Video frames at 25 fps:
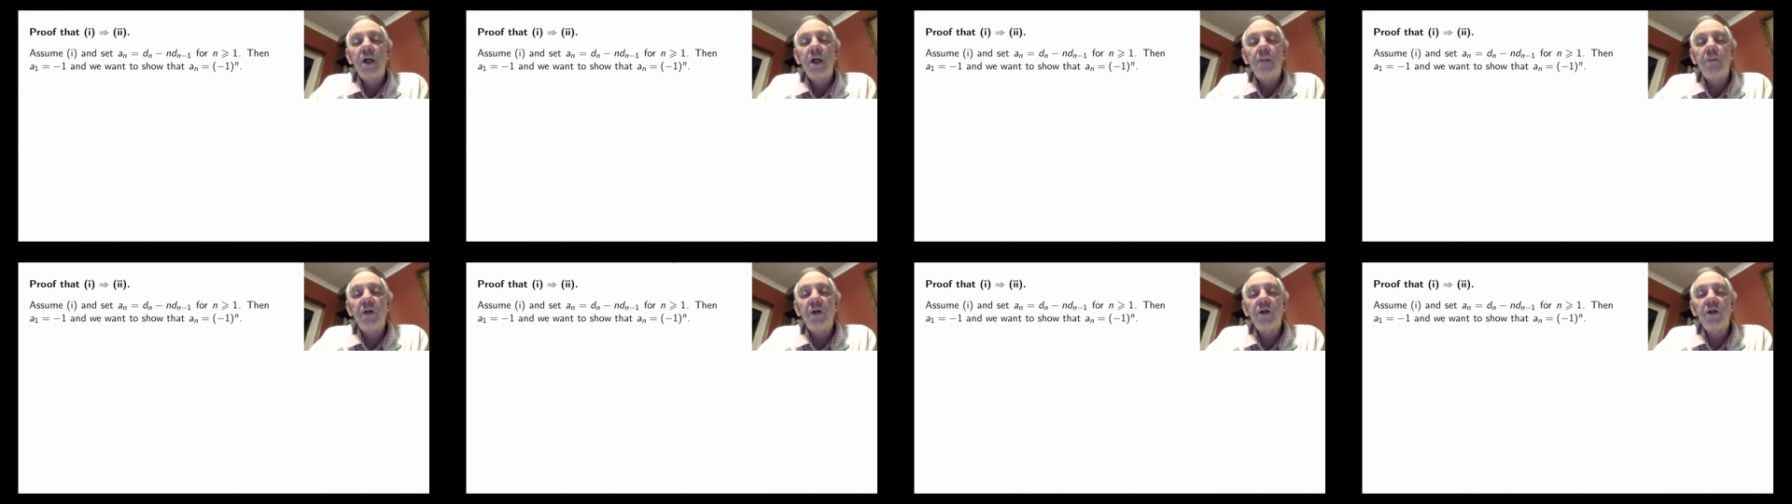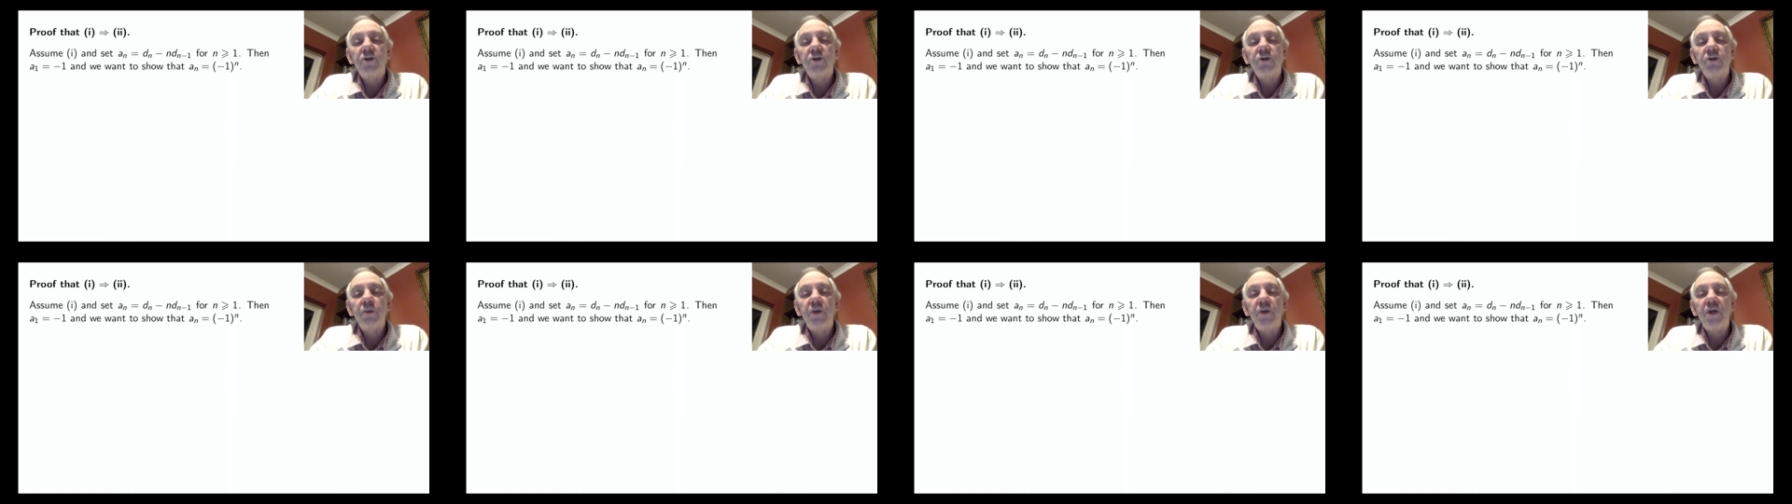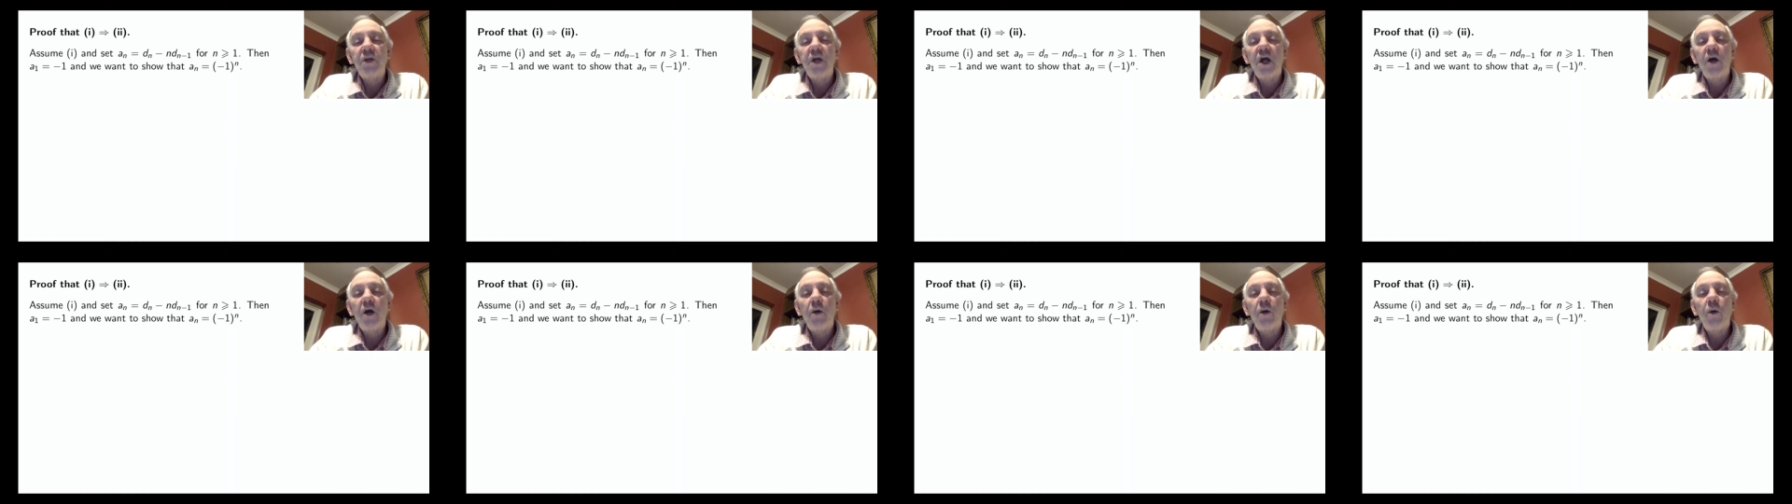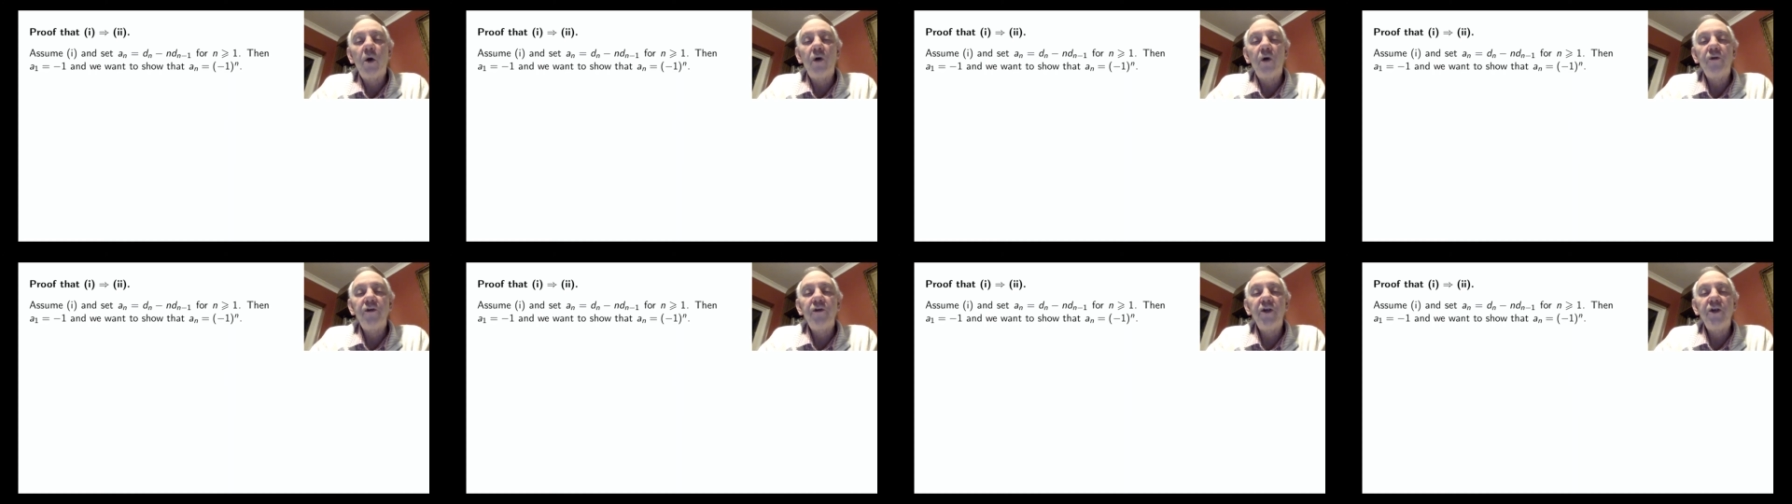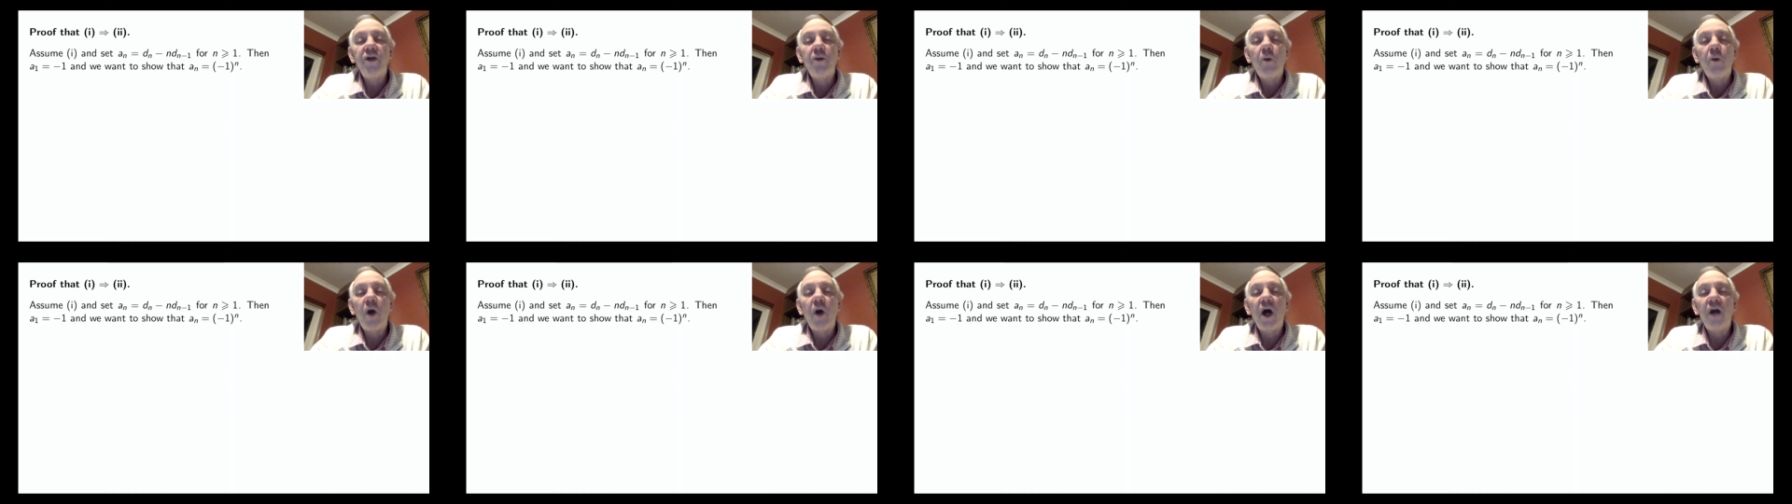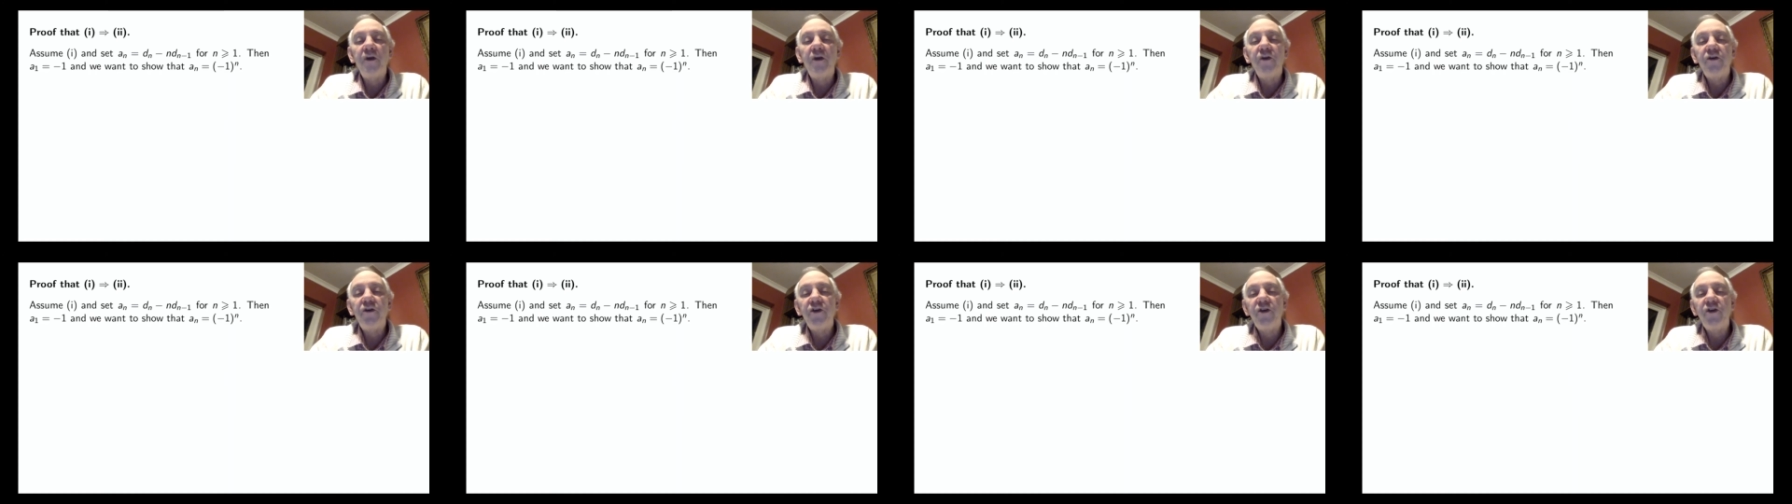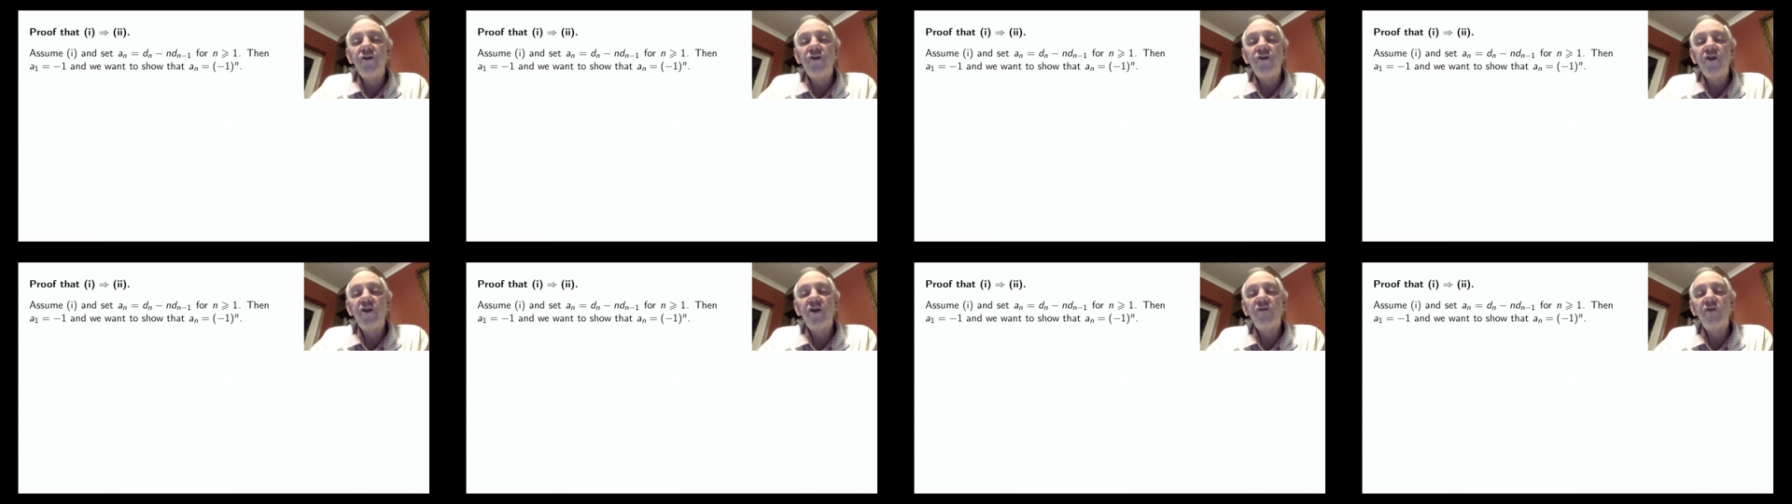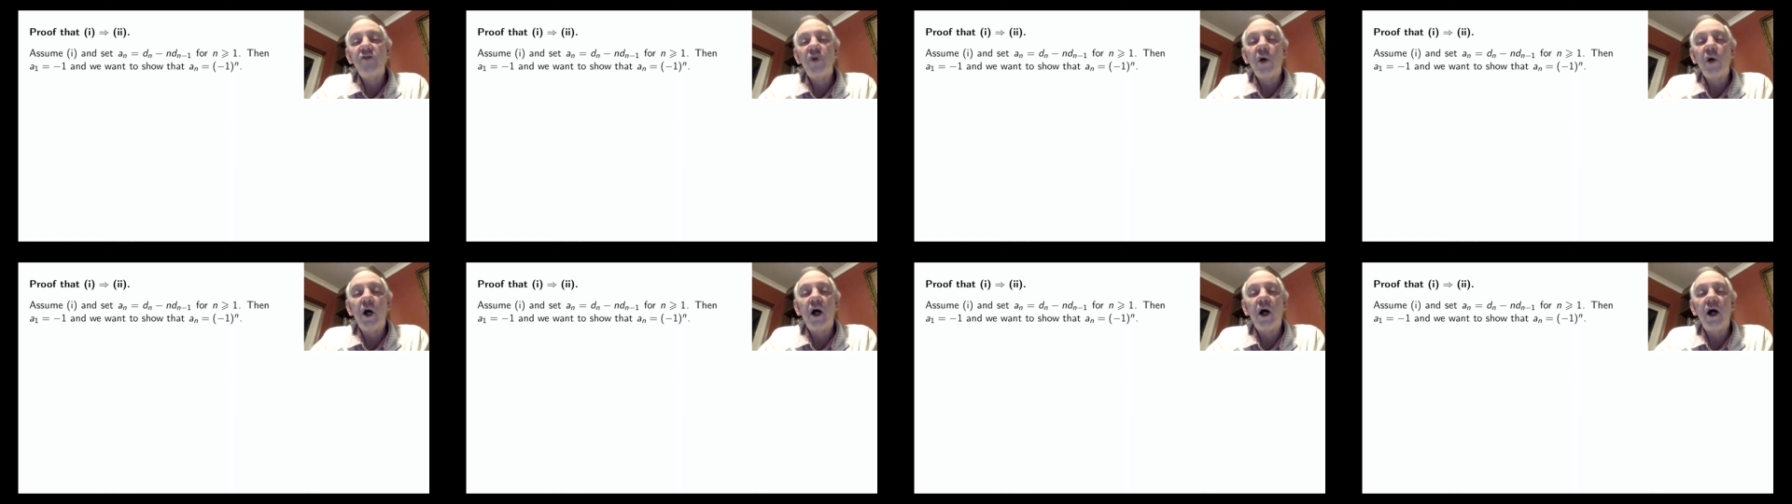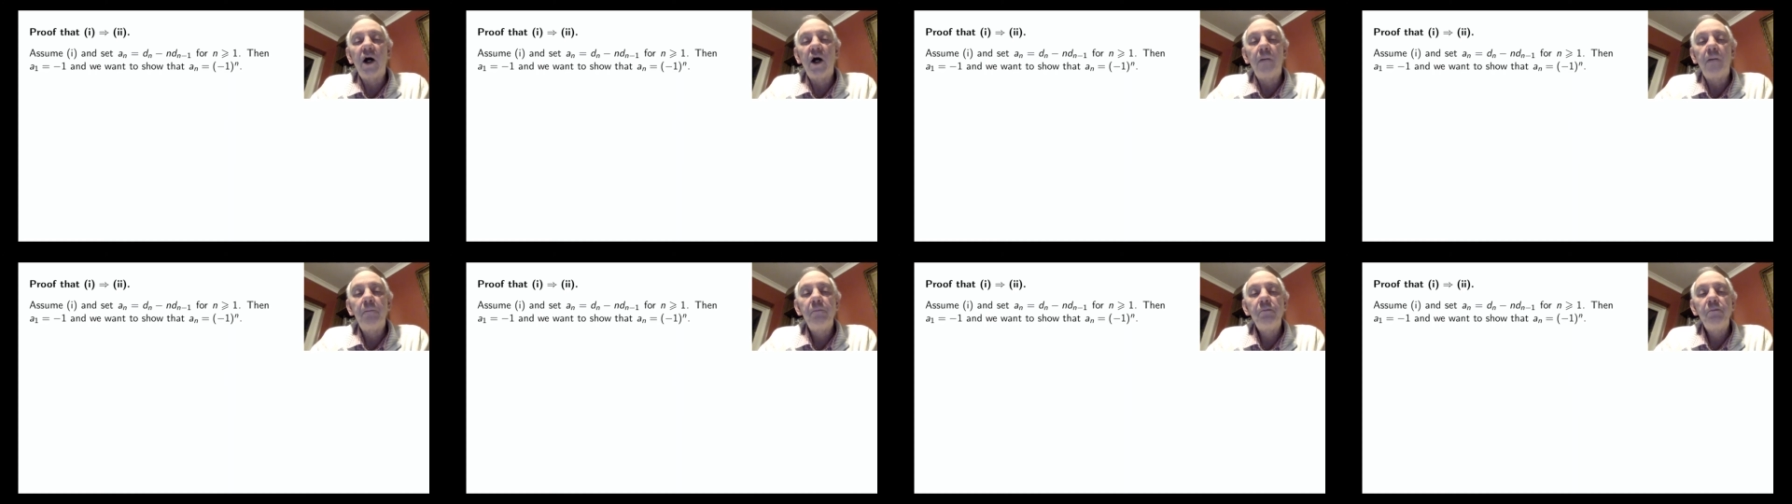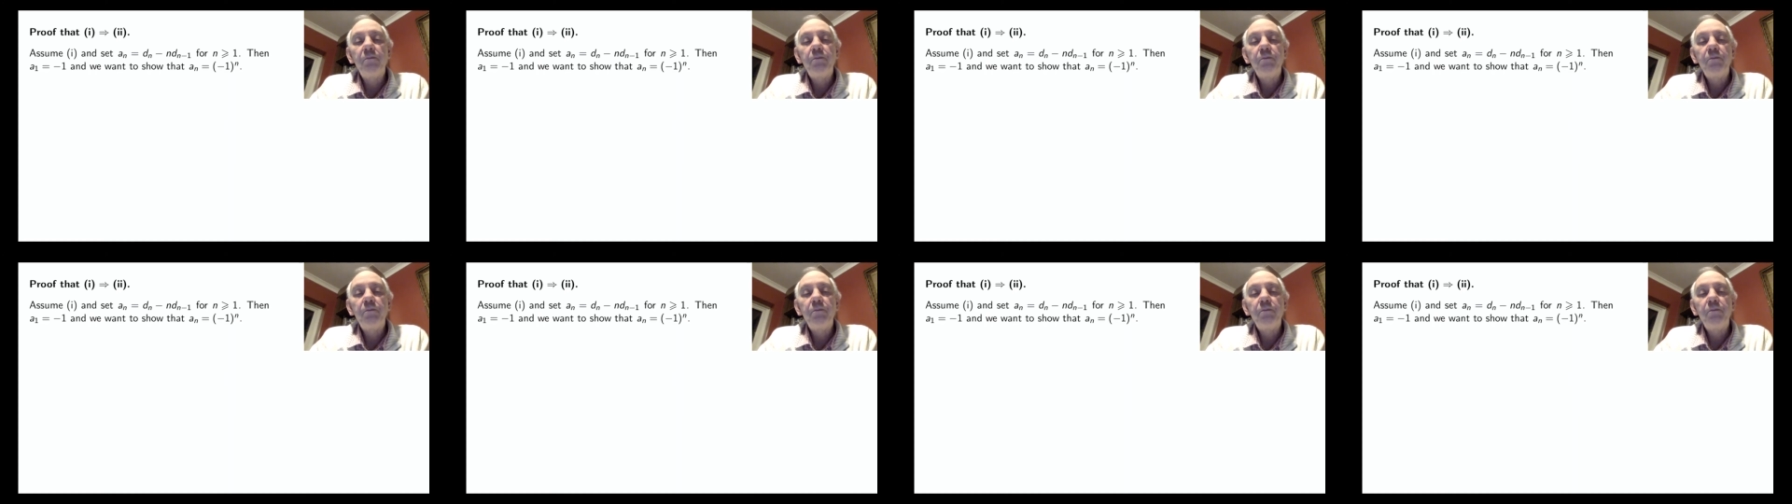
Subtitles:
because we know what d1 and d0 are,